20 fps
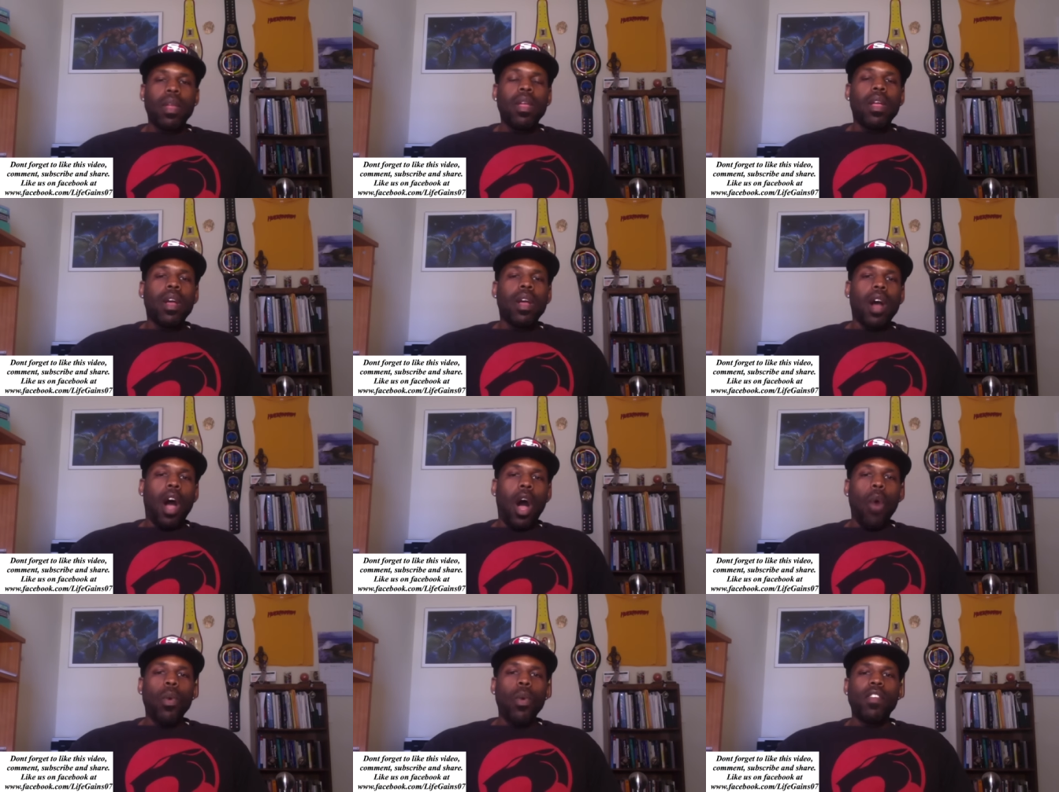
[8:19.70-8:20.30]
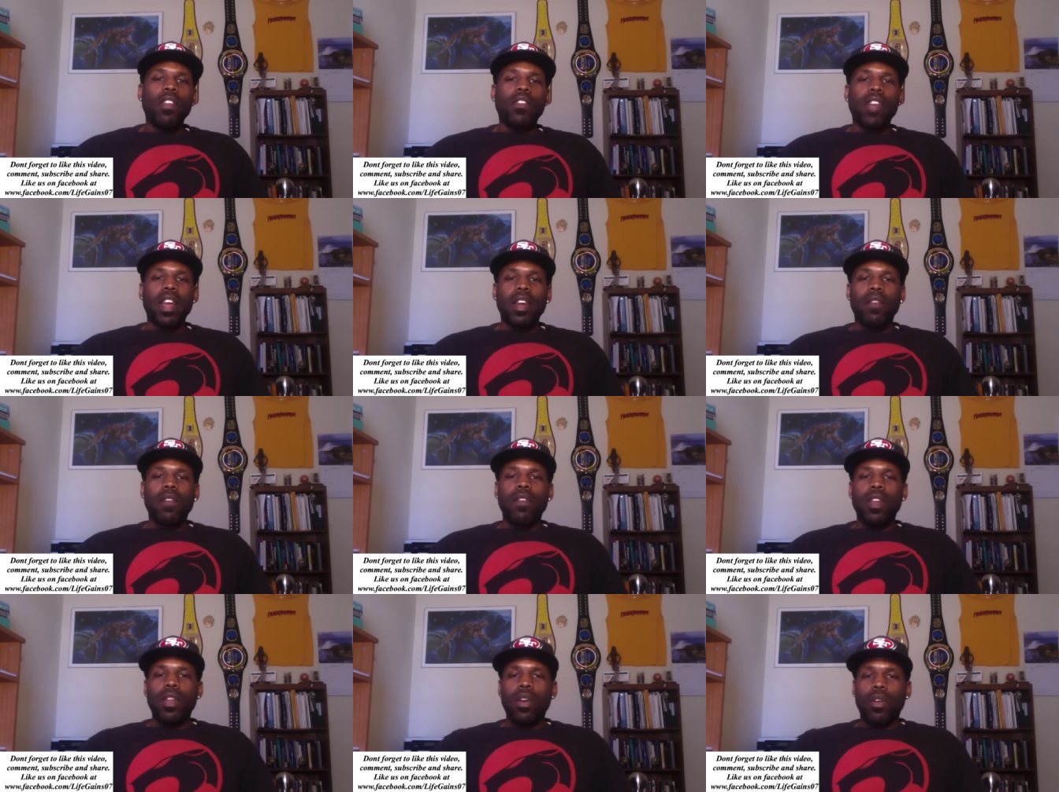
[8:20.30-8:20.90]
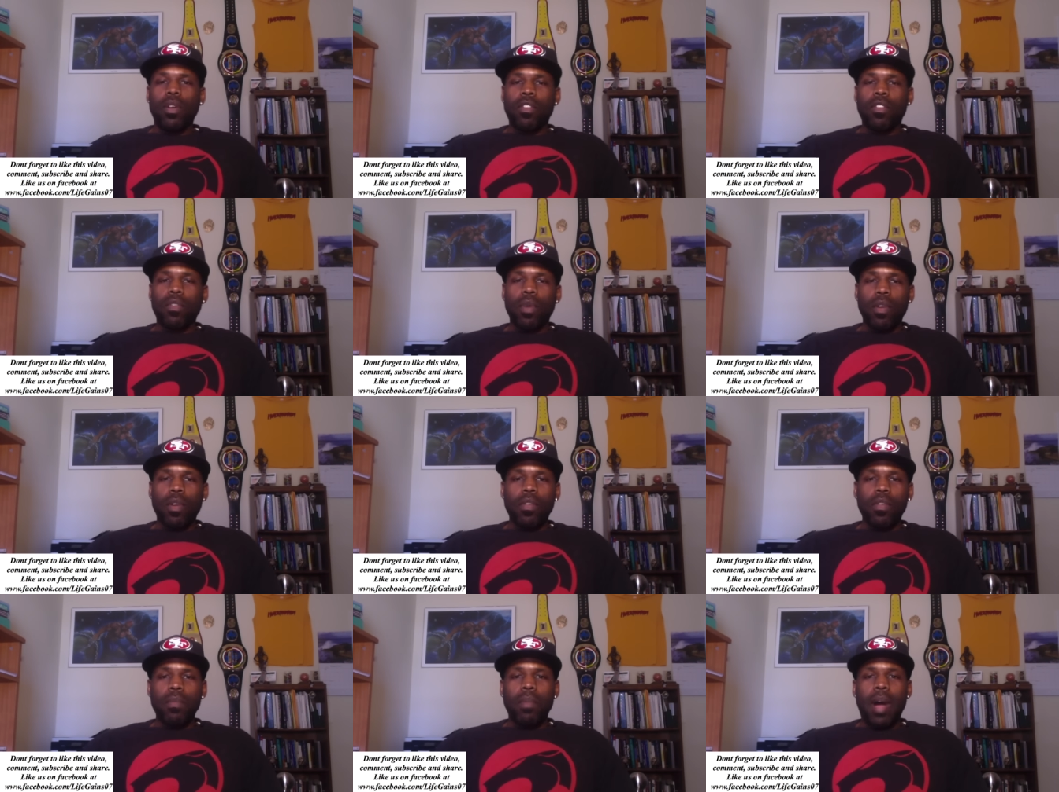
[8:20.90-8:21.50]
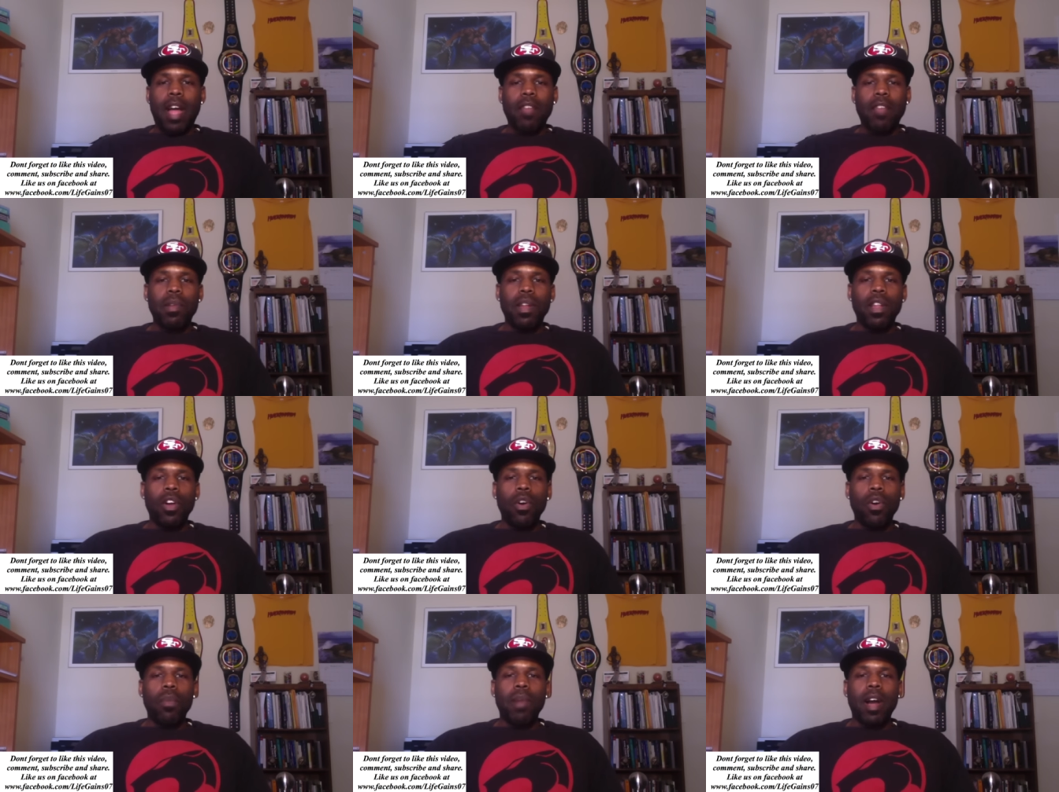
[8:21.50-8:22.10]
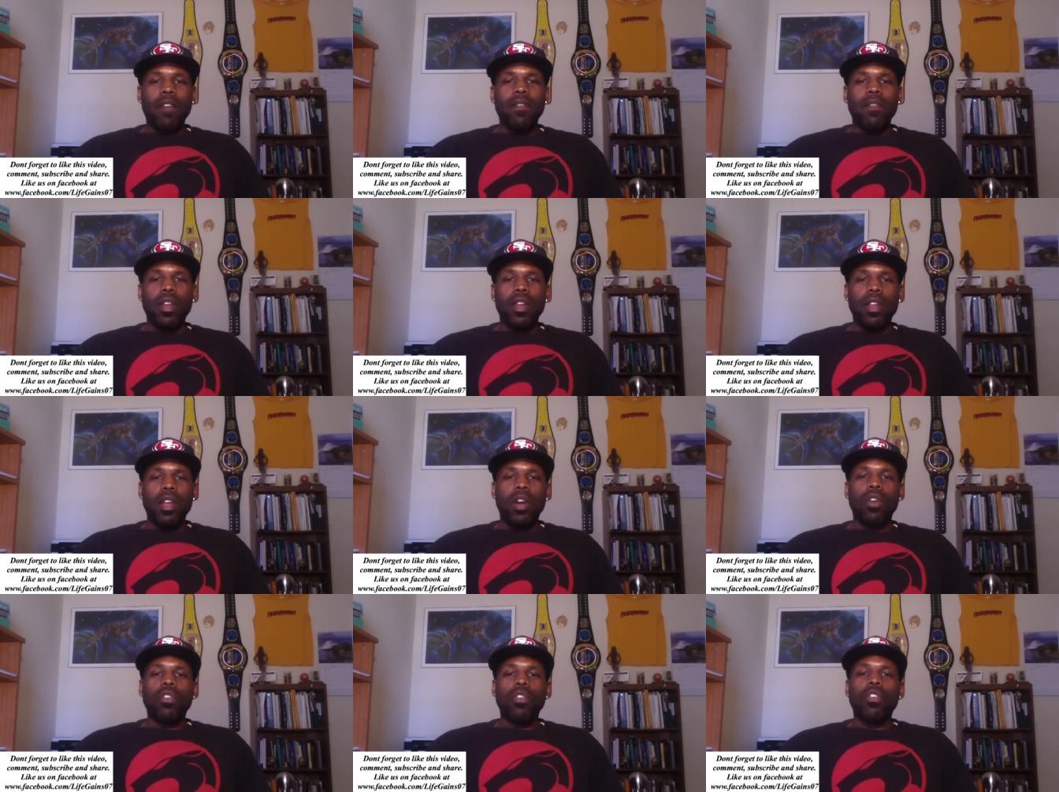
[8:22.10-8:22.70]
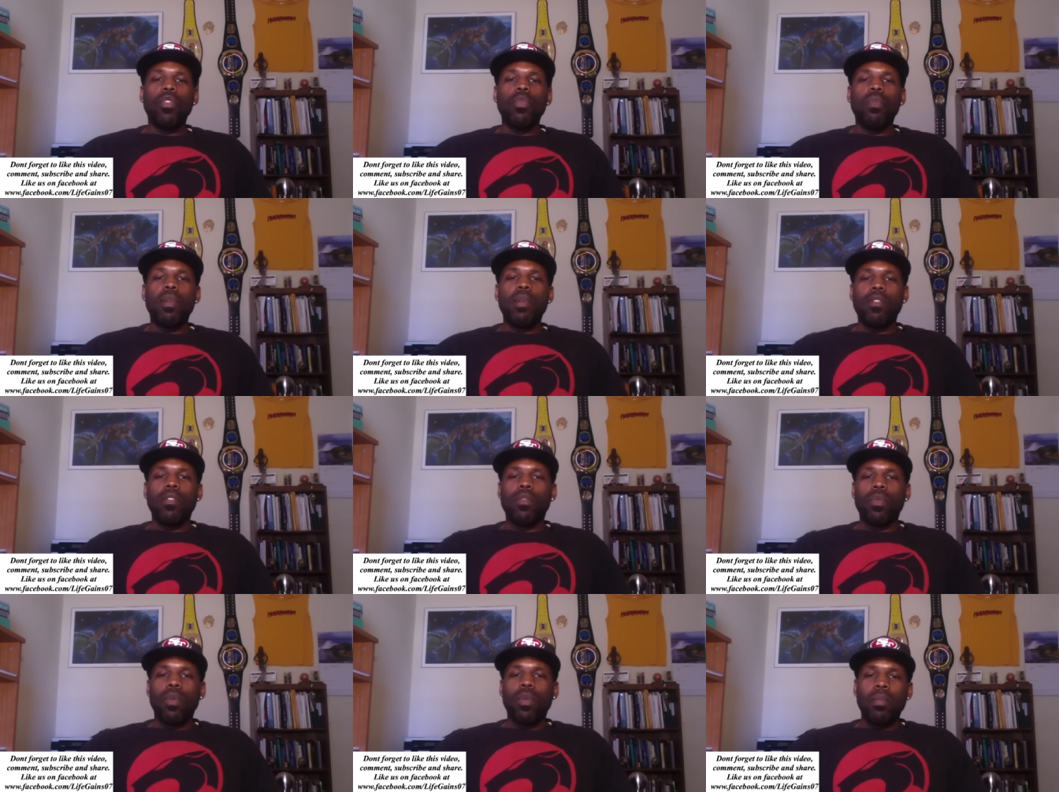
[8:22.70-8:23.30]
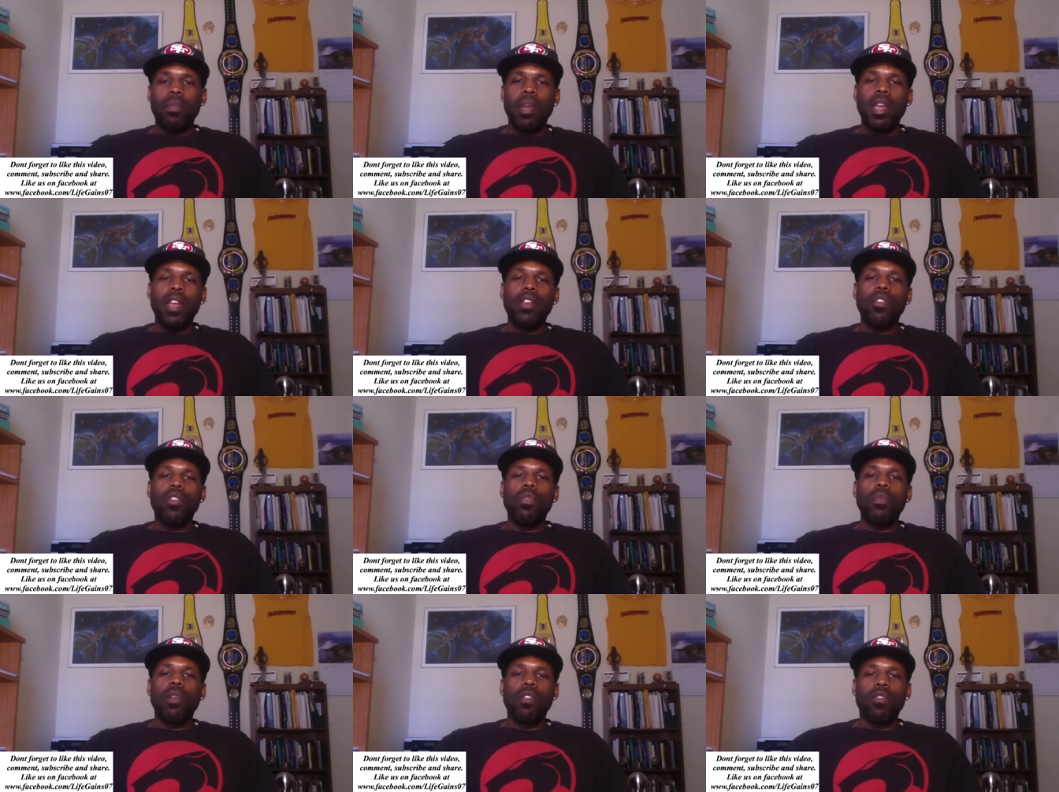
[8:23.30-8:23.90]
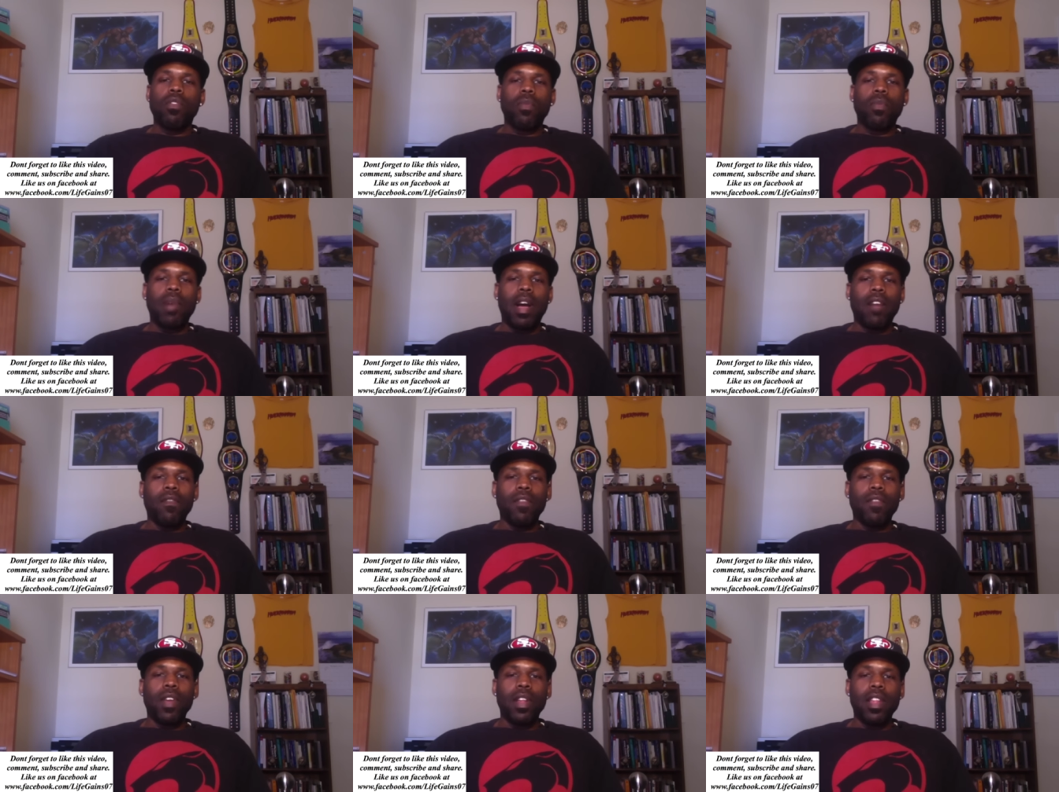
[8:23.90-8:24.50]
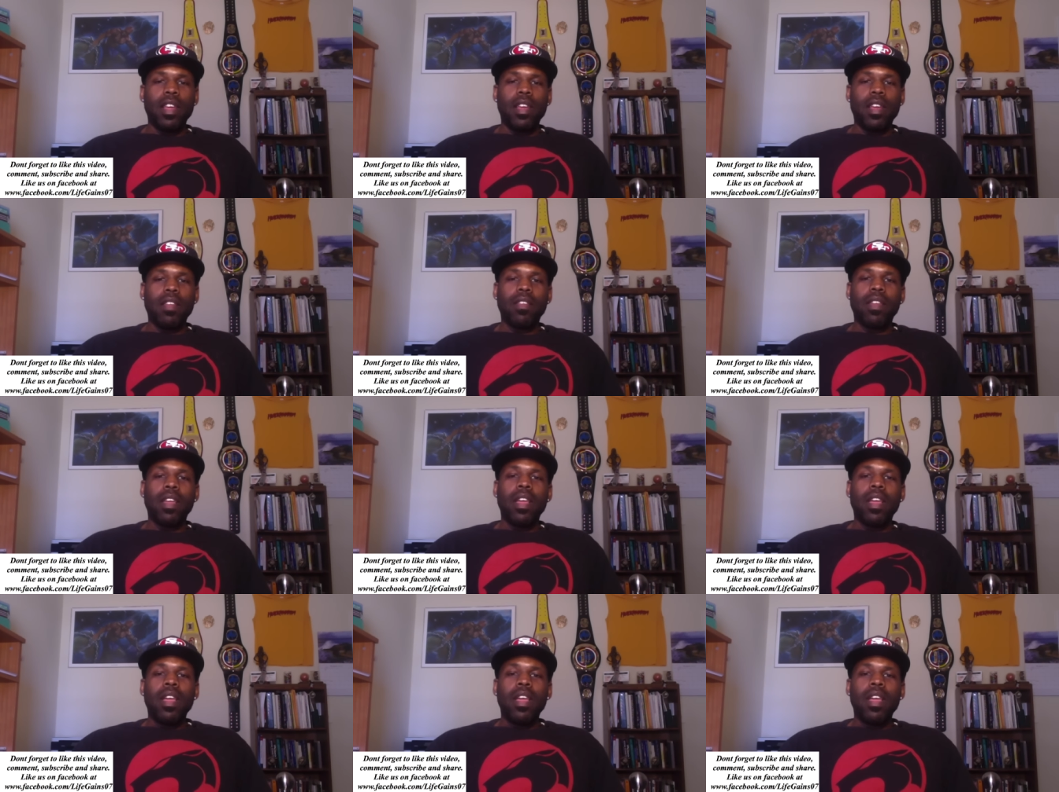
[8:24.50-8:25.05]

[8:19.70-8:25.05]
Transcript: Always check the video description box below my video. Do business with me, do business with my affiliates.